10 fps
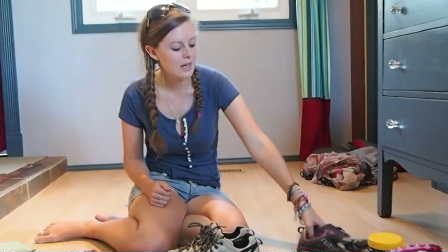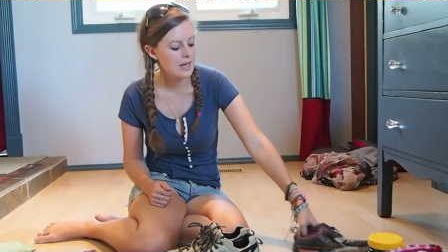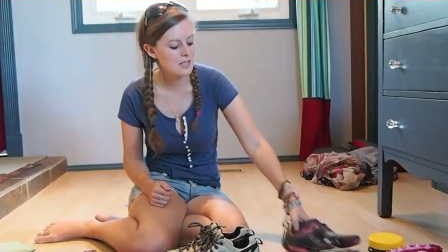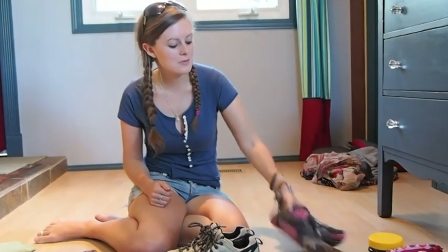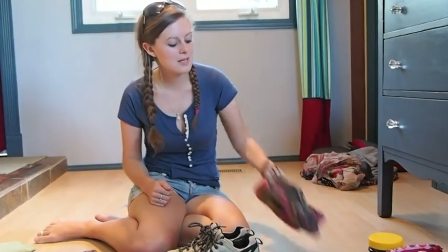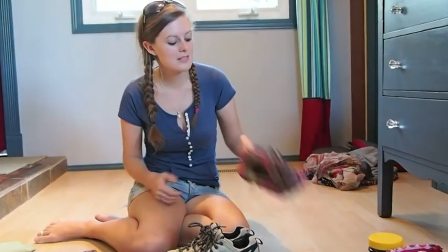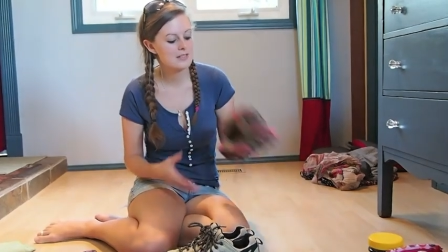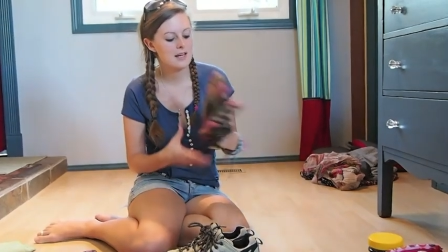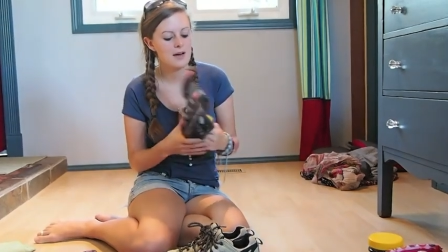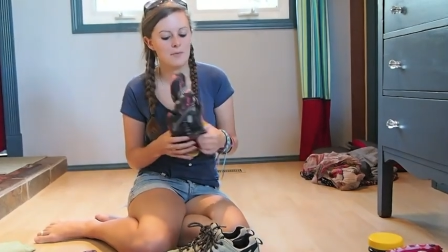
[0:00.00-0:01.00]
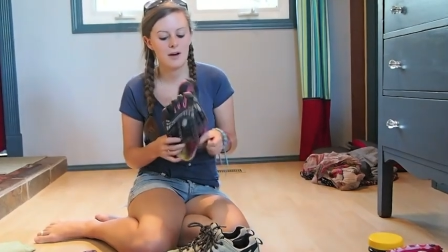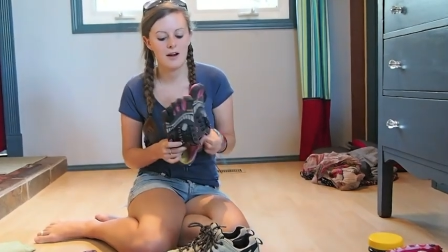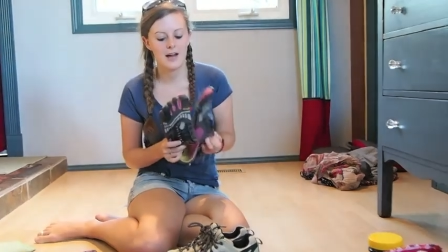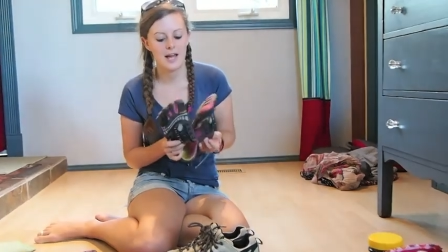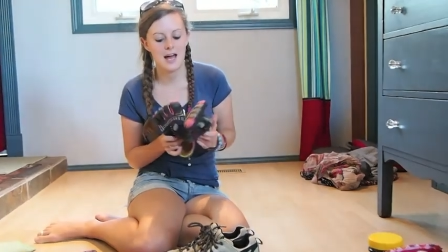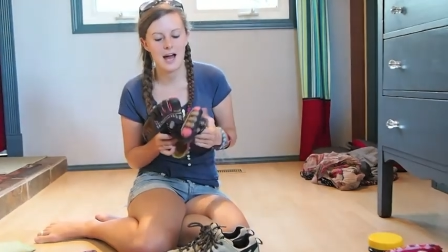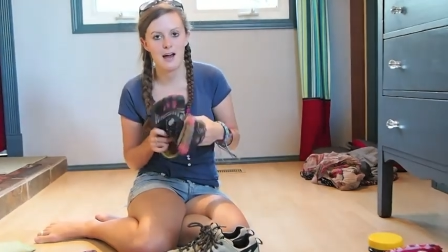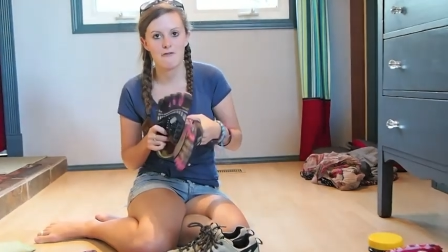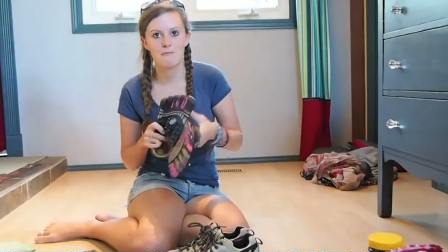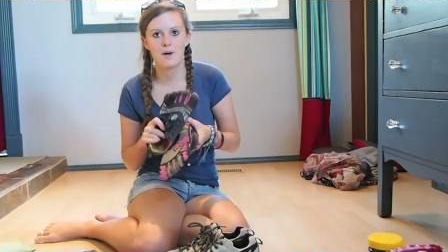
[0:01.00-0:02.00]
As well as them, I
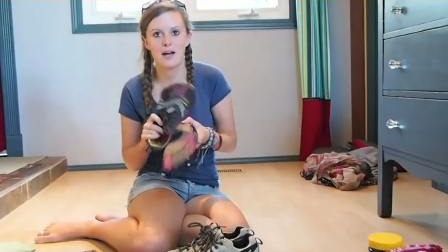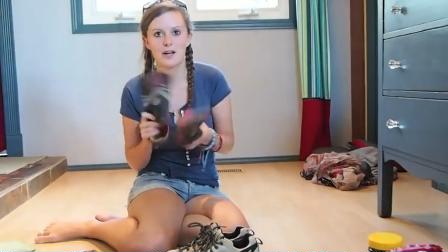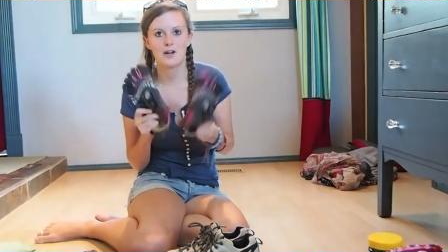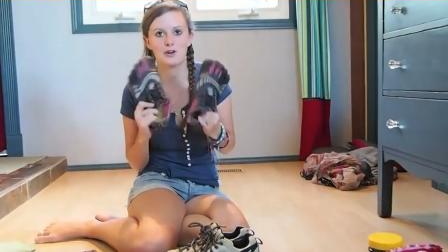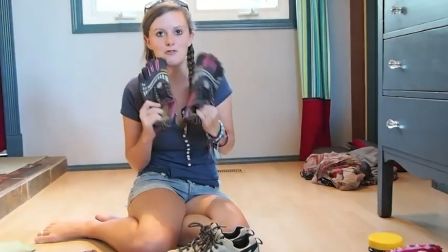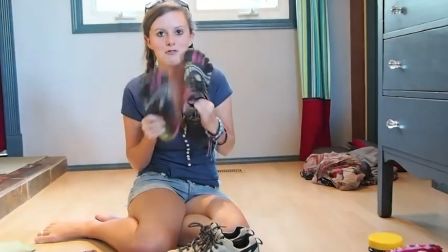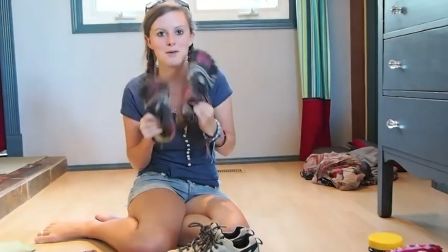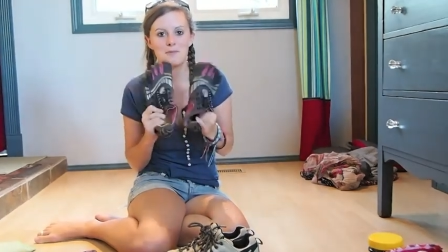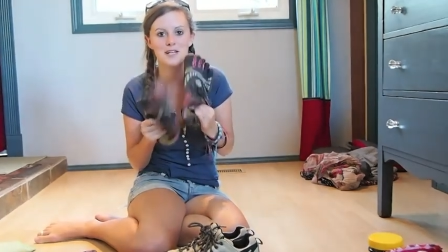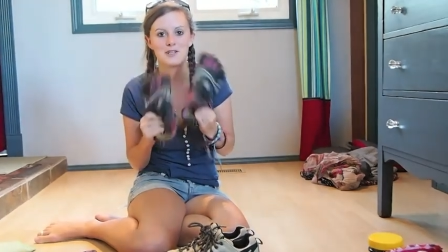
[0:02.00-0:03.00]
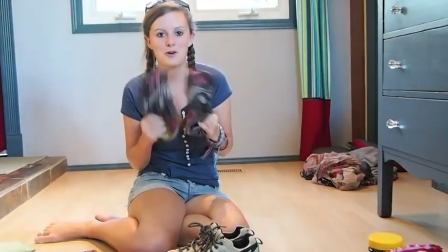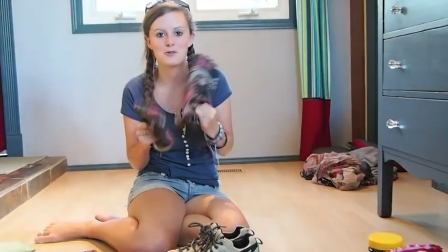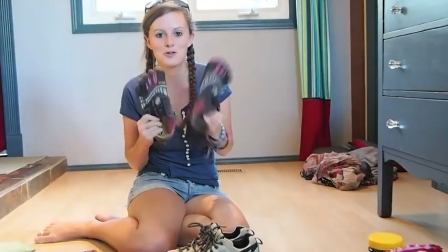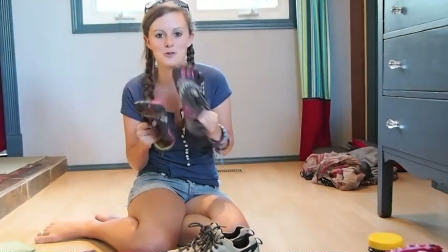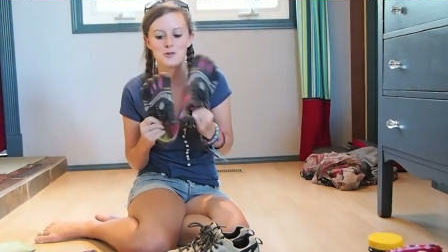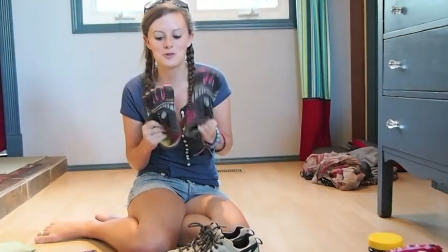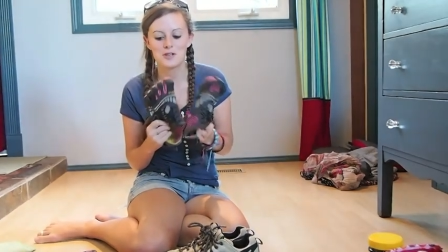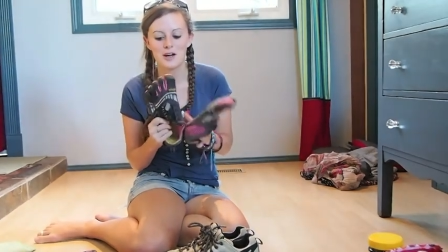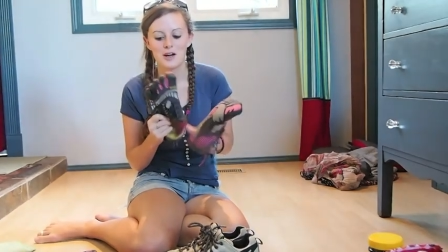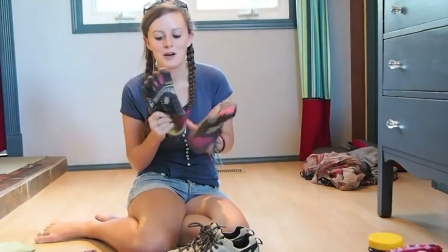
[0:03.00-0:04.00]
have my creepy toe shoes,
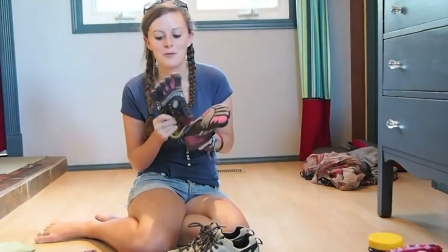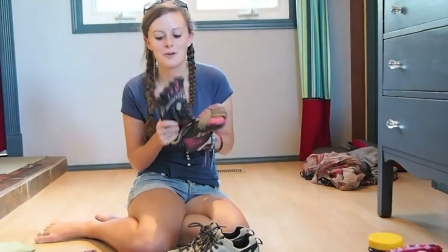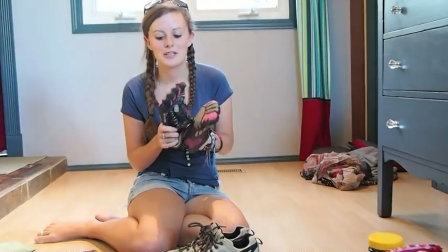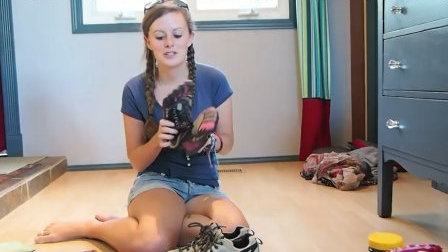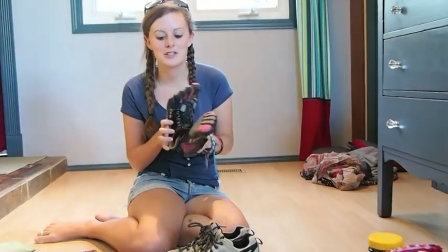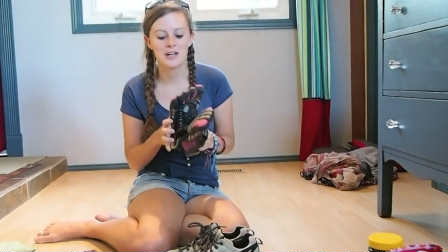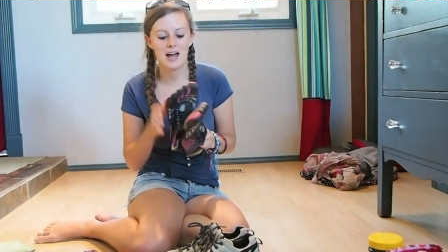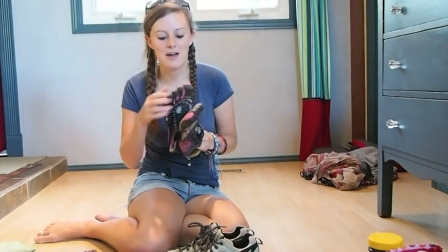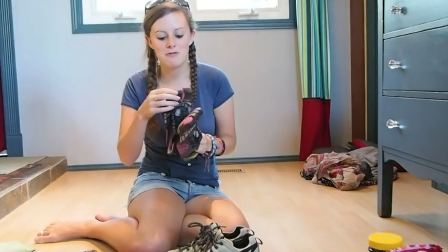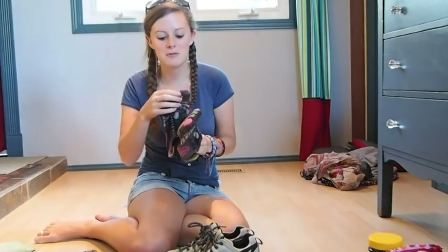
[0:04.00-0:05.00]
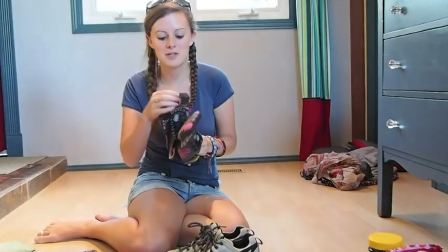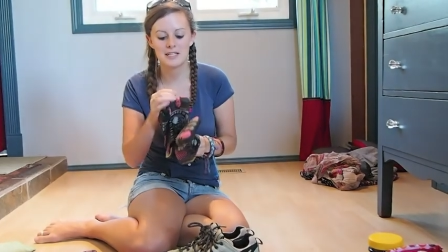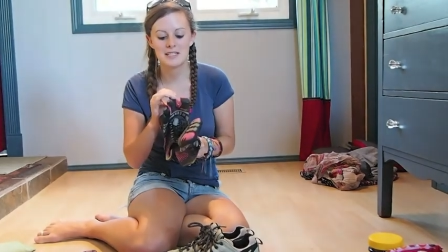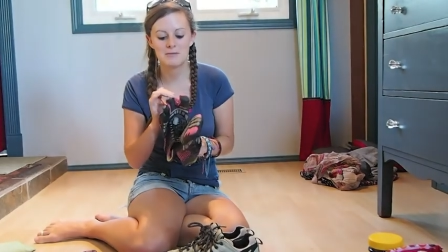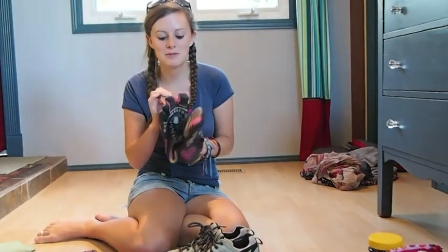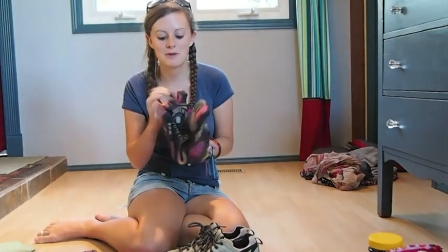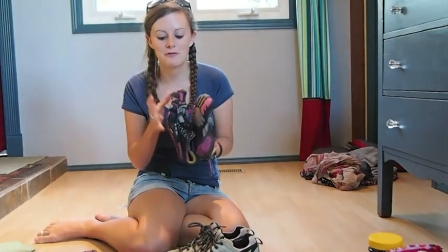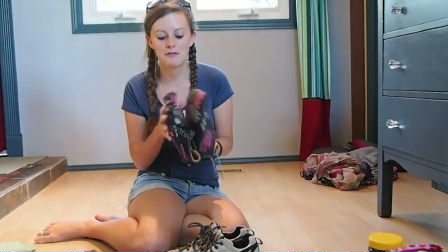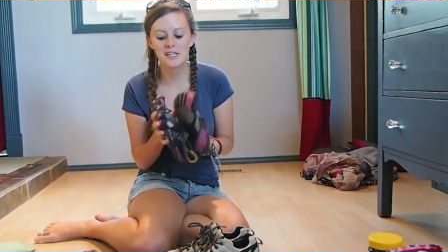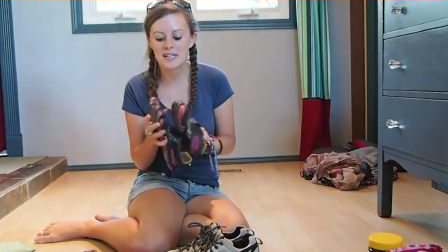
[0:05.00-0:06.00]
which everybody seems to be
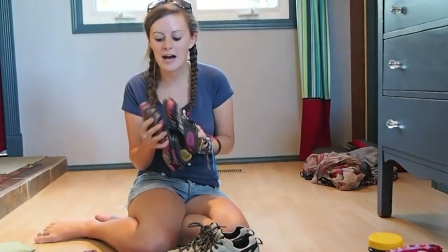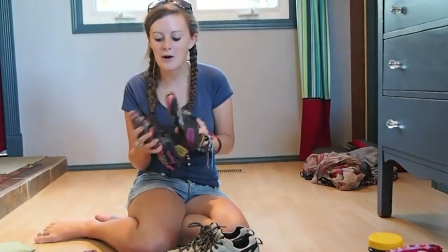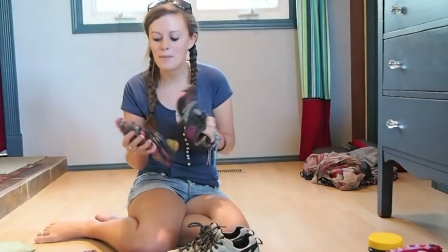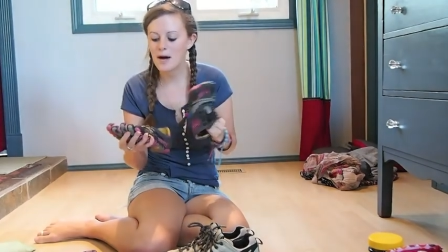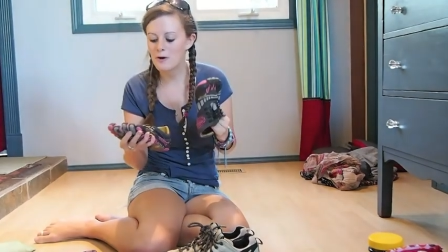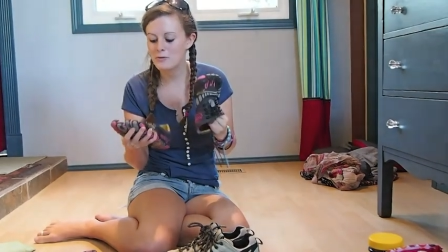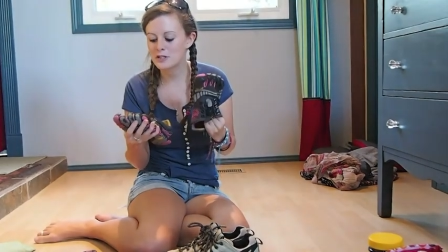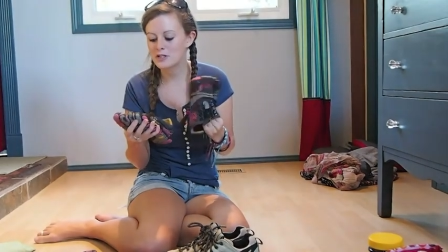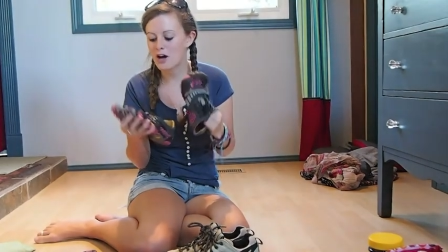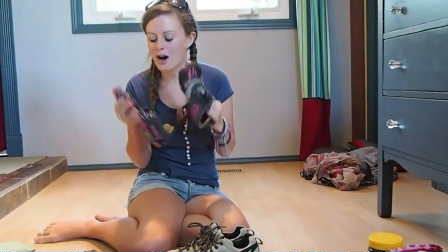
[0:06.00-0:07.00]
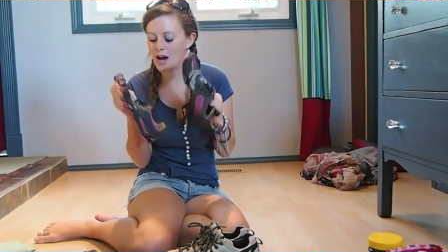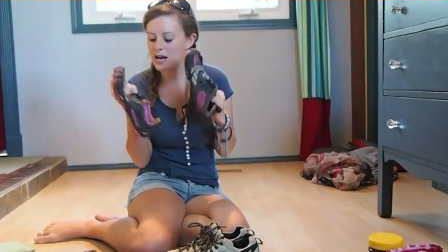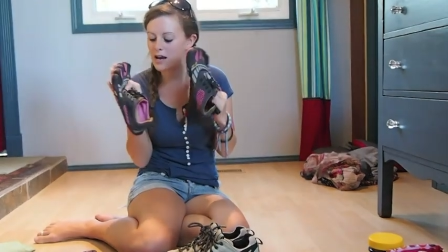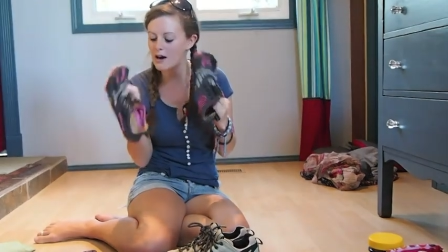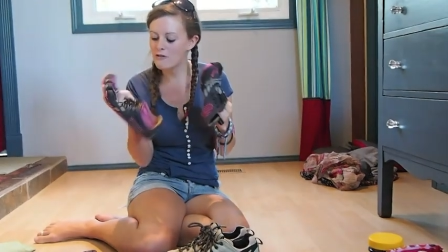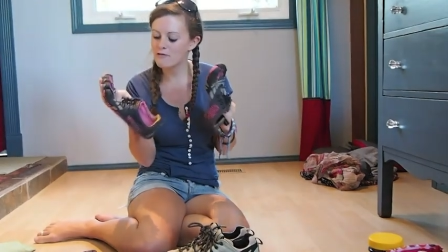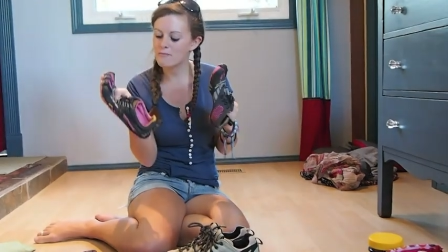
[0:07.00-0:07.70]
freaked out about, which I love.